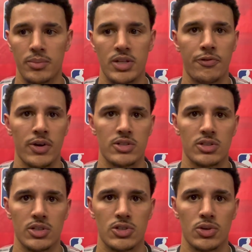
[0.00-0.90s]

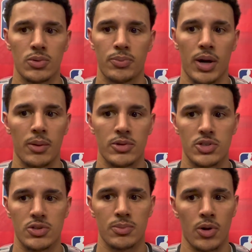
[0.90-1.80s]
Defensively, too. Probably
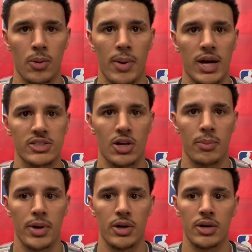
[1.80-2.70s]
just, you know, boxing
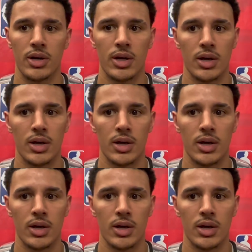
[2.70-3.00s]
out better.